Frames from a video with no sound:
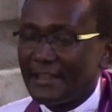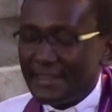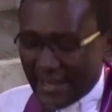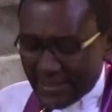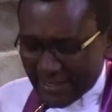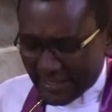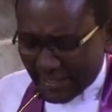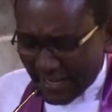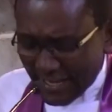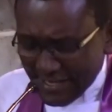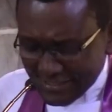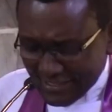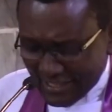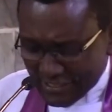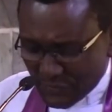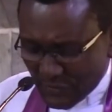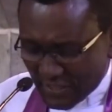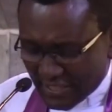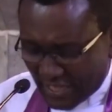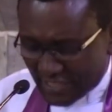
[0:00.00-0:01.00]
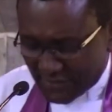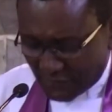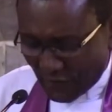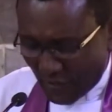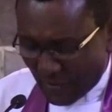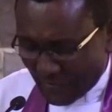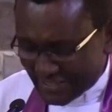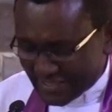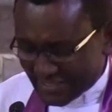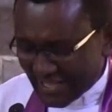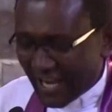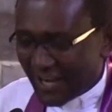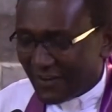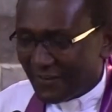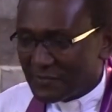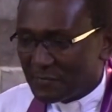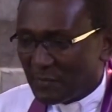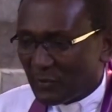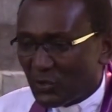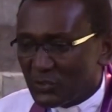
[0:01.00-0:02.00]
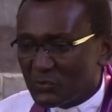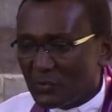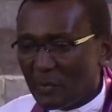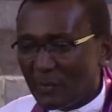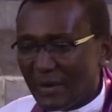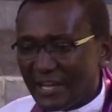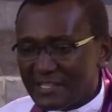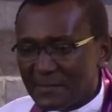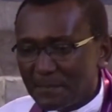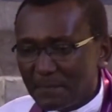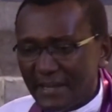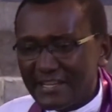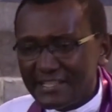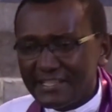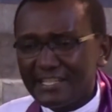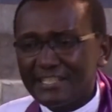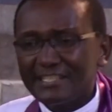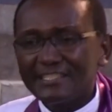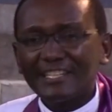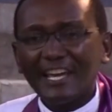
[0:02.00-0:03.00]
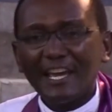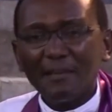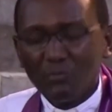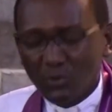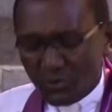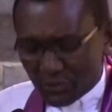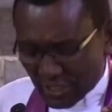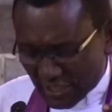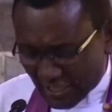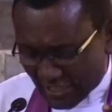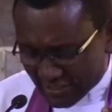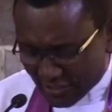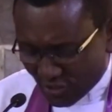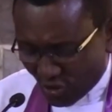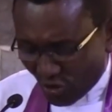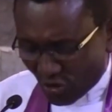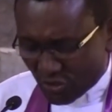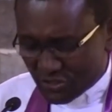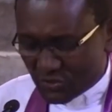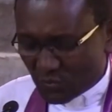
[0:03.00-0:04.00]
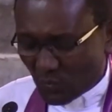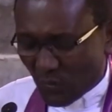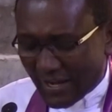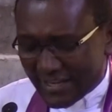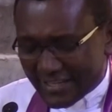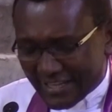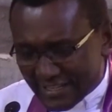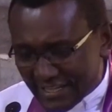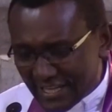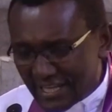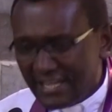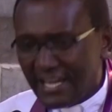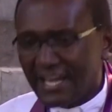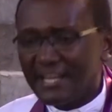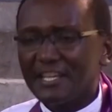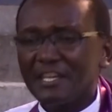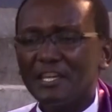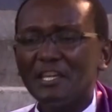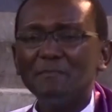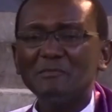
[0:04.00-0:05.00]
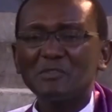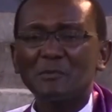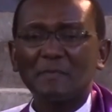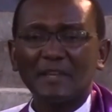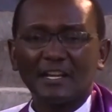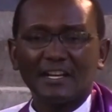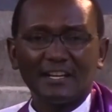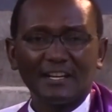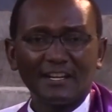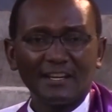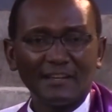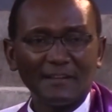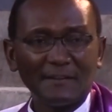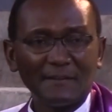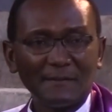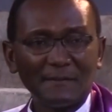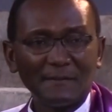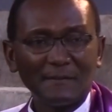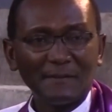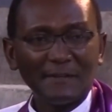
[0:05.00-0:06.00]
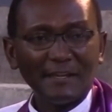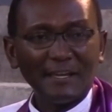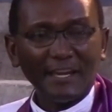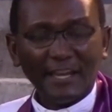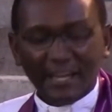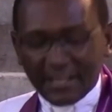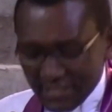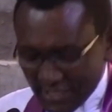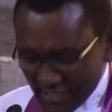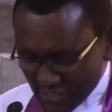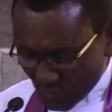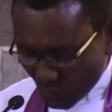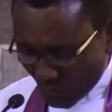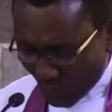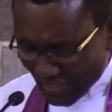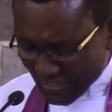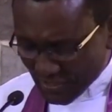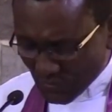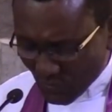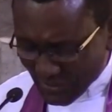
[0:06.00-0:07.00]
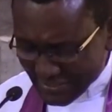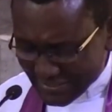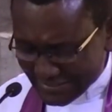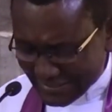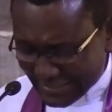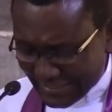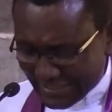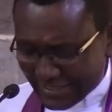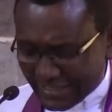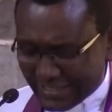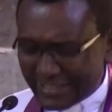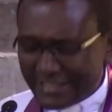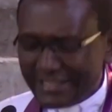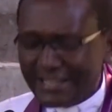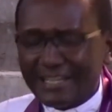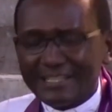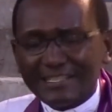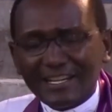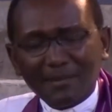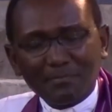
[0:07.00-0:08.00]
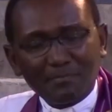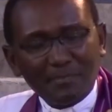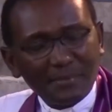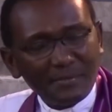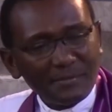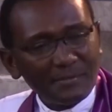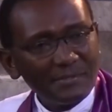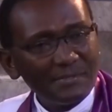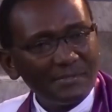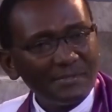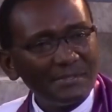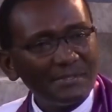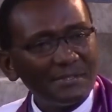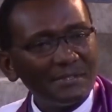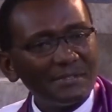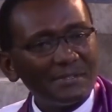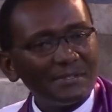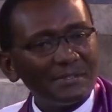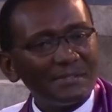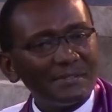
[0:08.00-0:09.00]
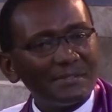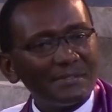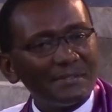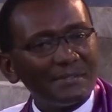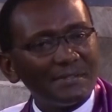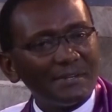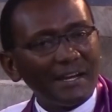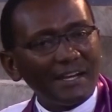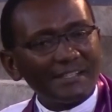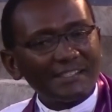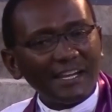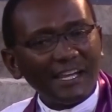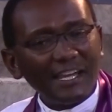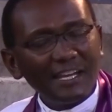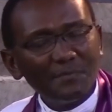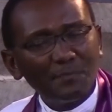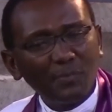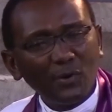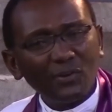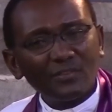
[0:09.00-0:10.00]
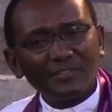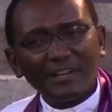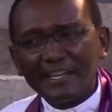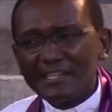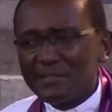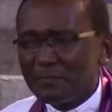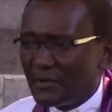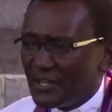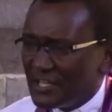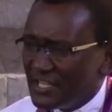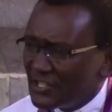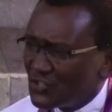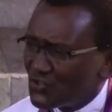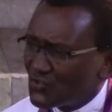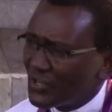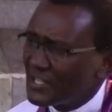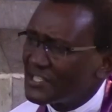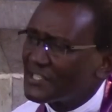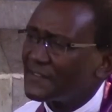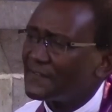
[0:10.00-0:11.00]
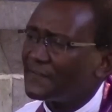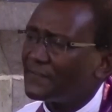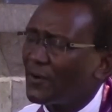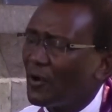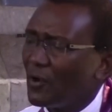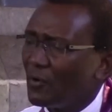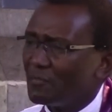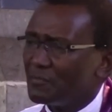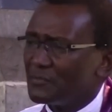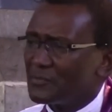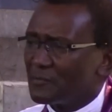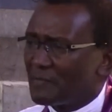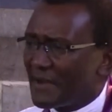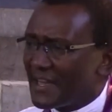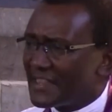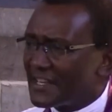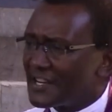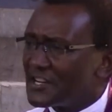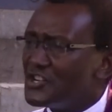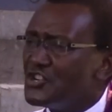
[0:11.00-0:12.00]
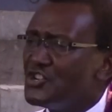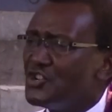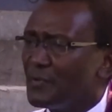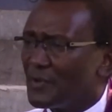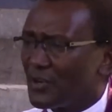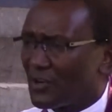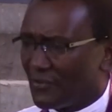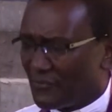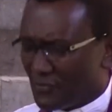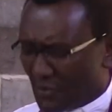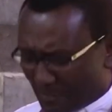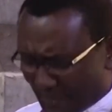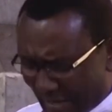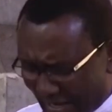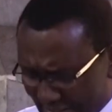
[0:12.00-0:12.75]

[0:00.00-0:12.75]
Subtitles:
They are the kind that we get for ourselves because we were spending time looking at God's word and hearing him speak. And his word was cleaning us up. As again Paul writes, be ye transformed by the renewing of your